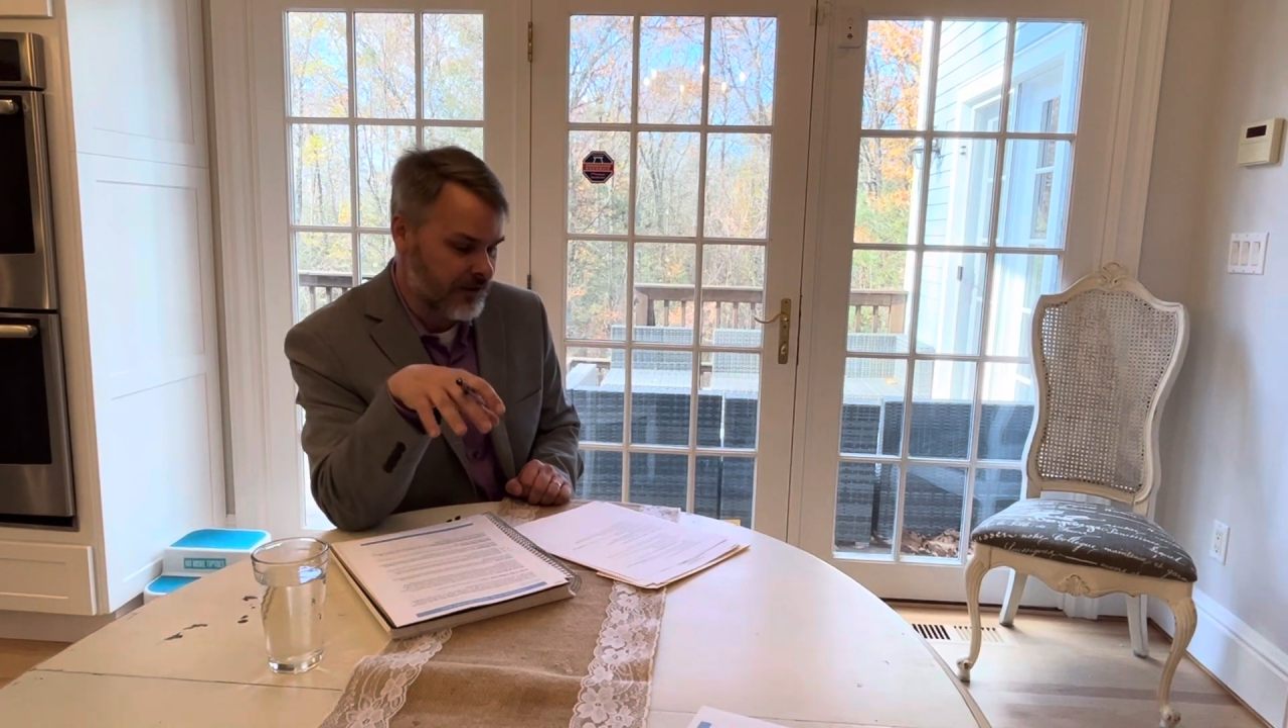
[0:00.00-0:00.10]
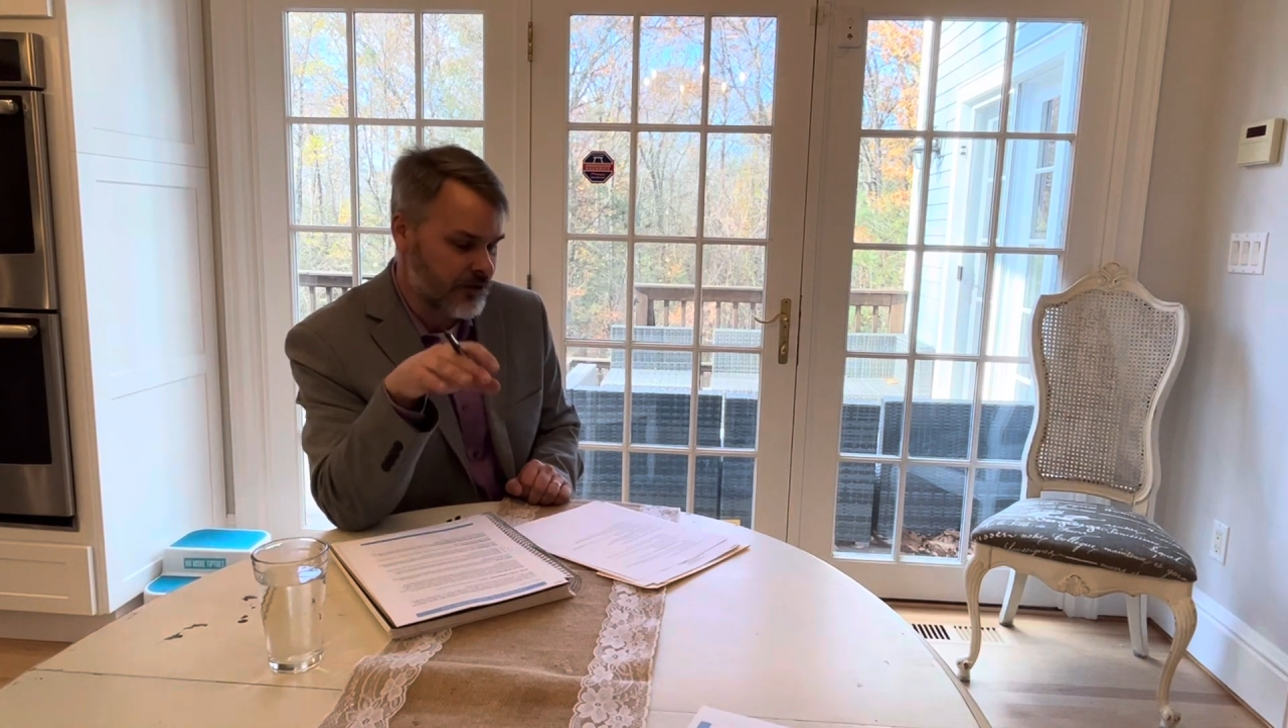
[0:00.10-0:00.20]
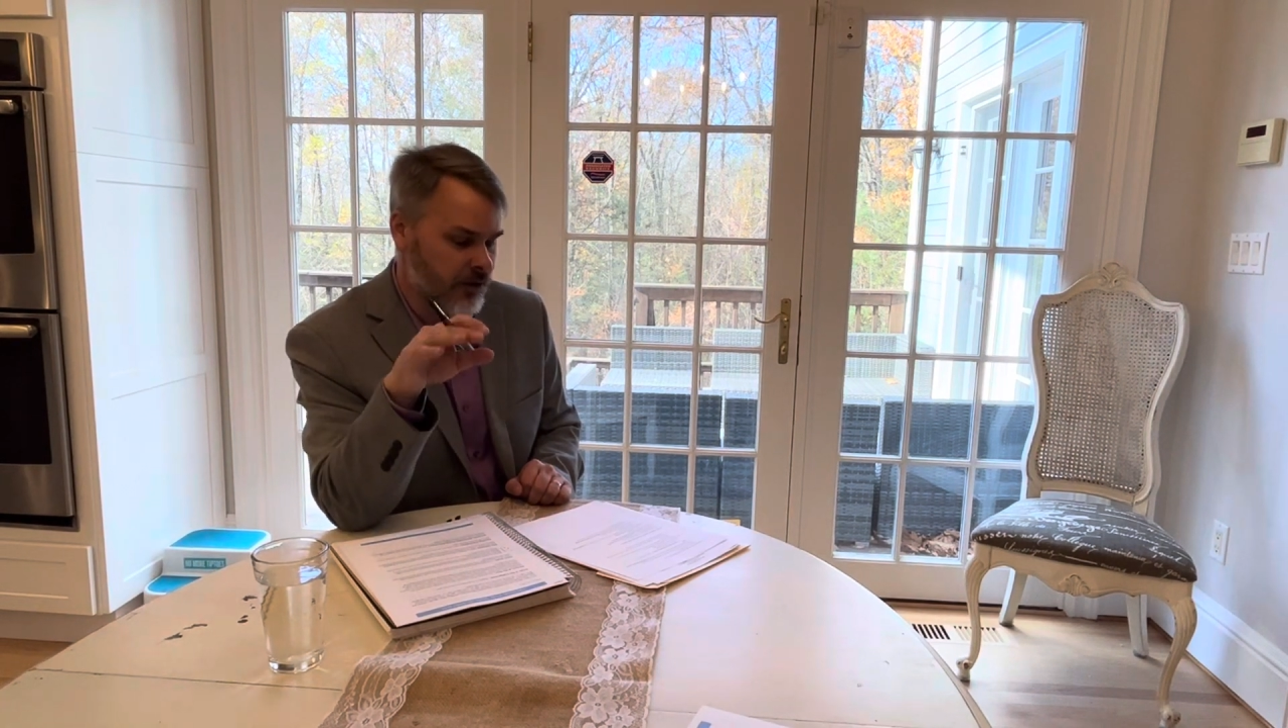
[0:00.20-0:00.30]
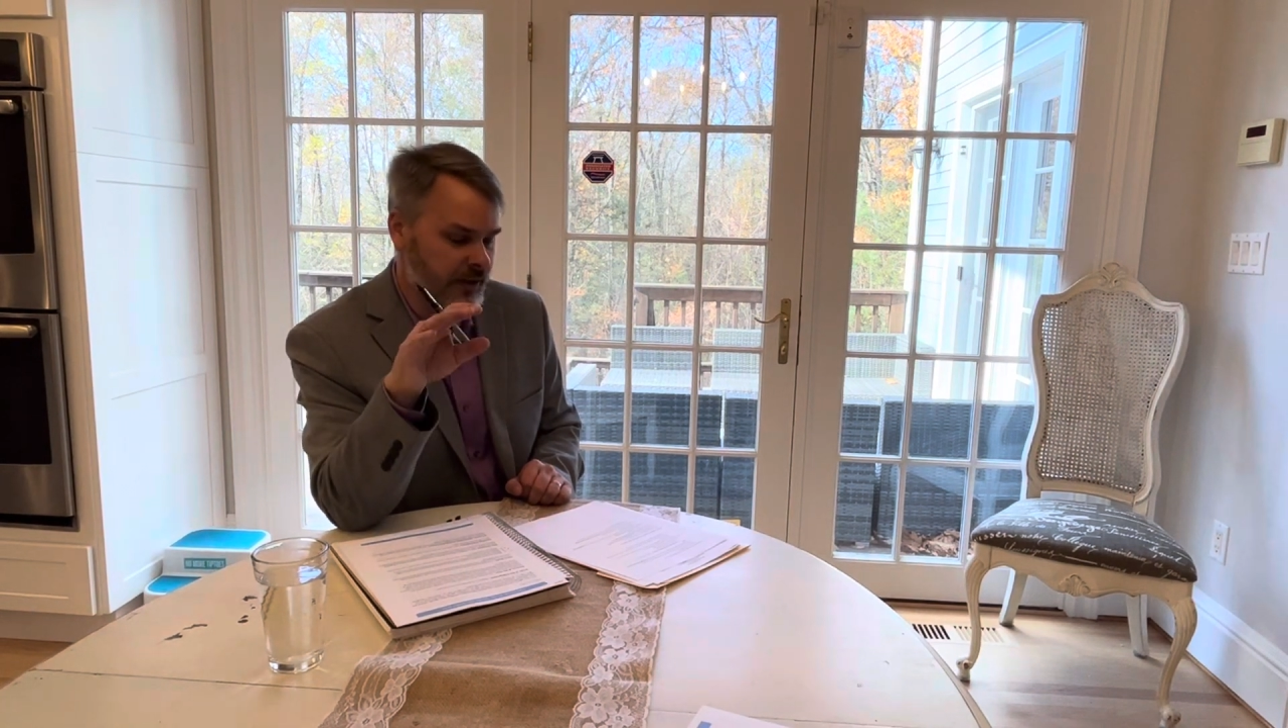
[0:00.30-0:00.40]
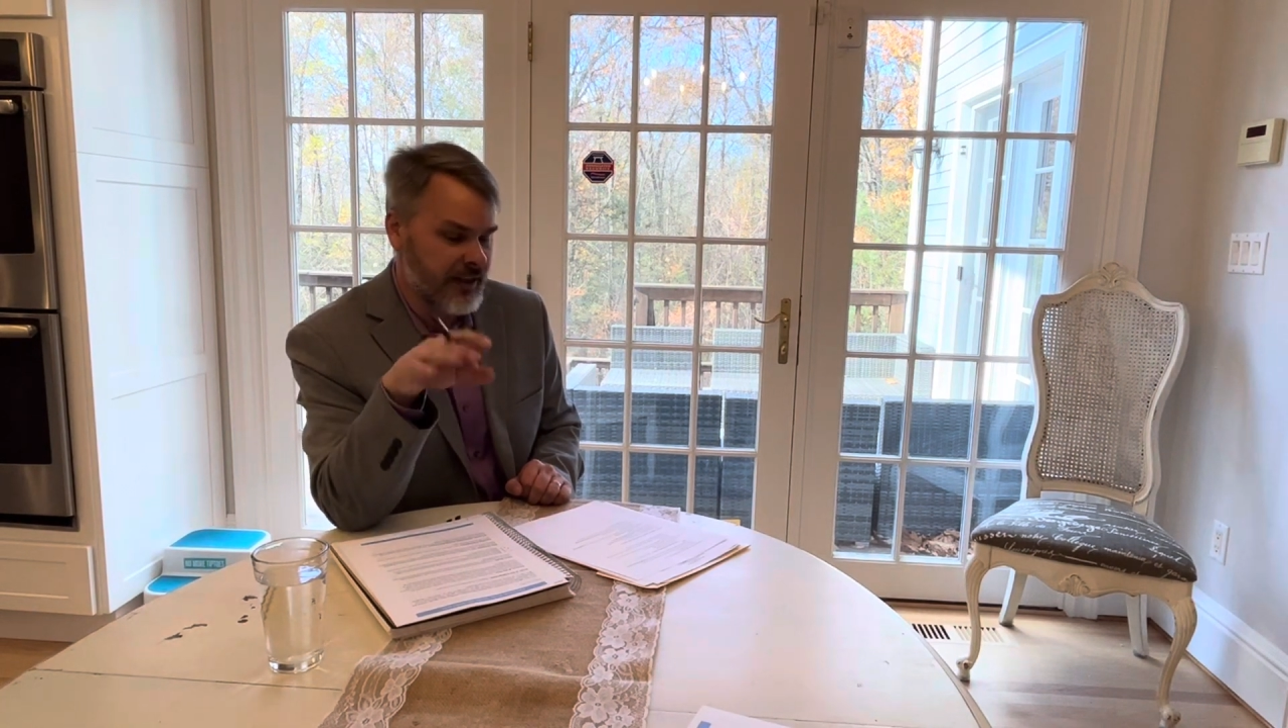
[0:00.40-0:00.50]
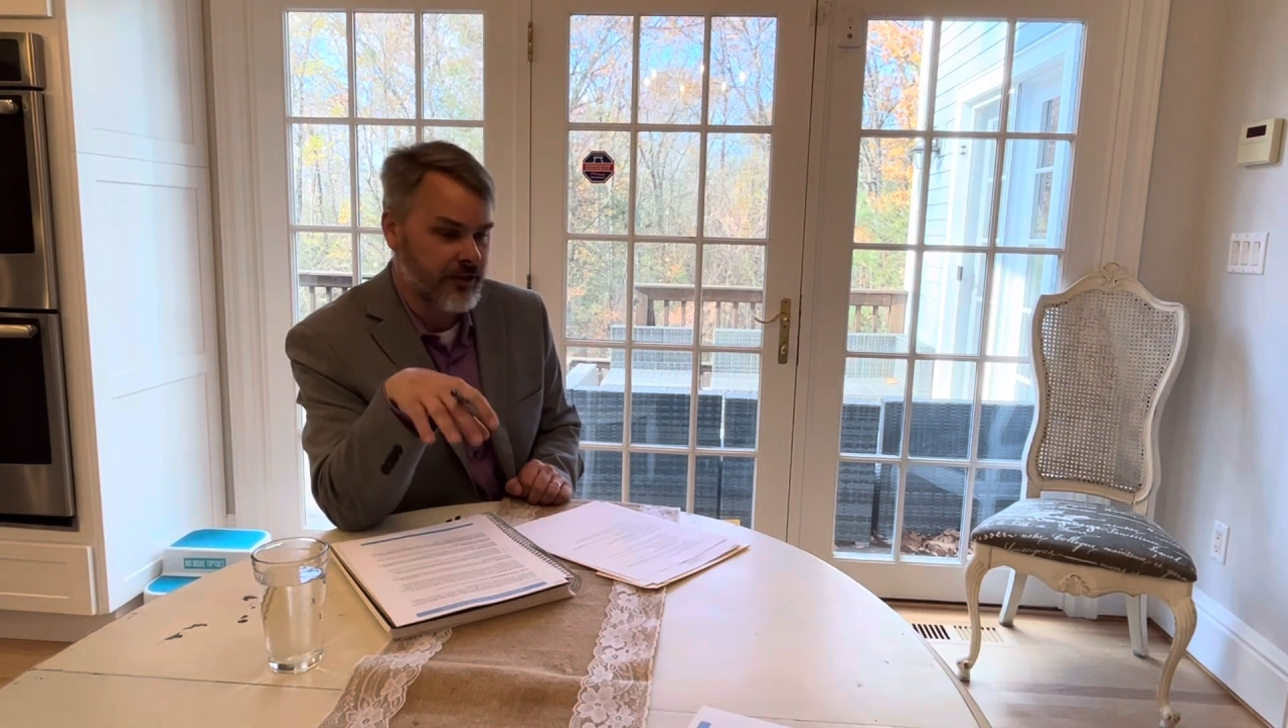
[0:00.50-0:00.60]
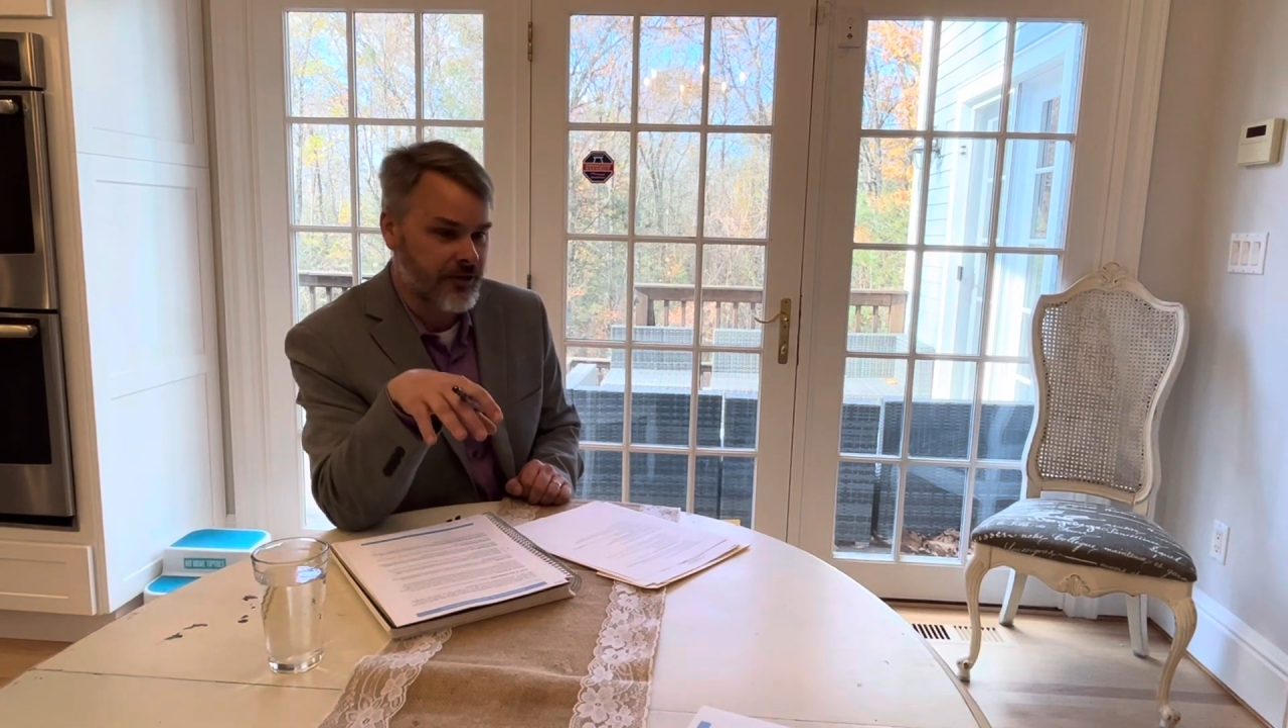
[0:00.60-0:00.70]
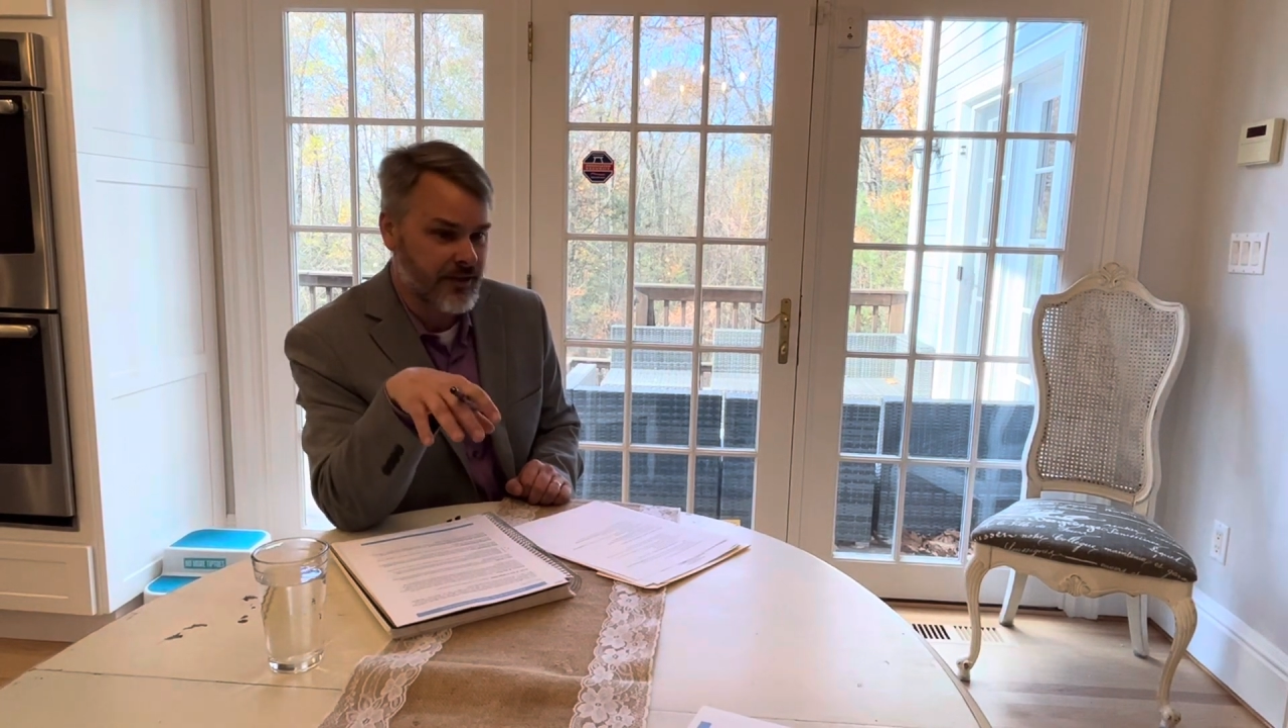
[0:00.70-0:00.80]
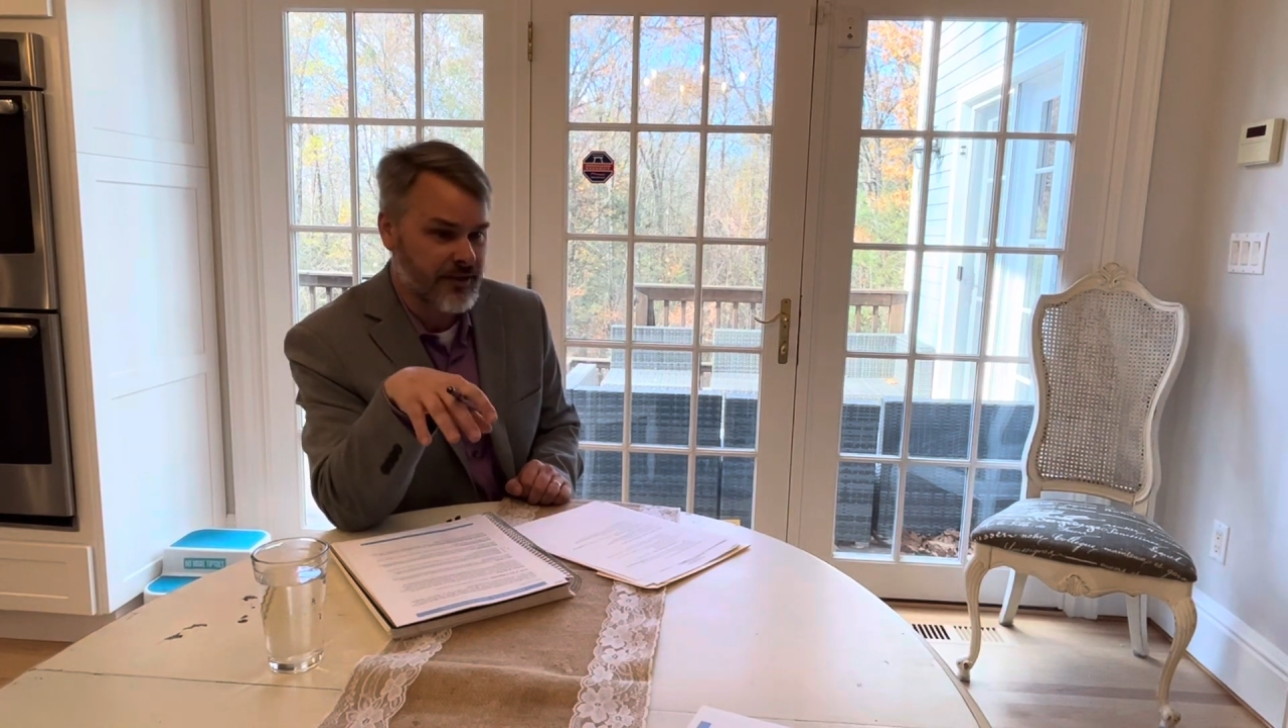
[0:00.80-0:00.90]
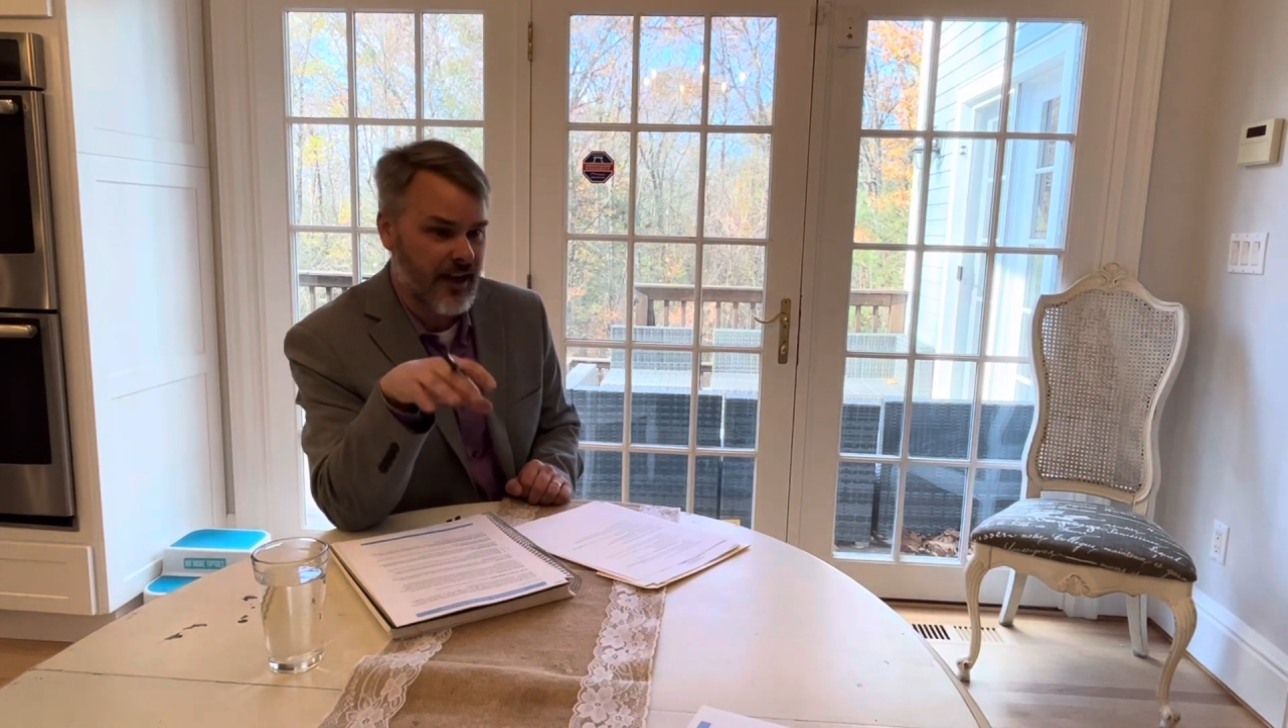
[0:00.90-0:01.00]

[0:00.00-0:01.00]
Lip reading: your interest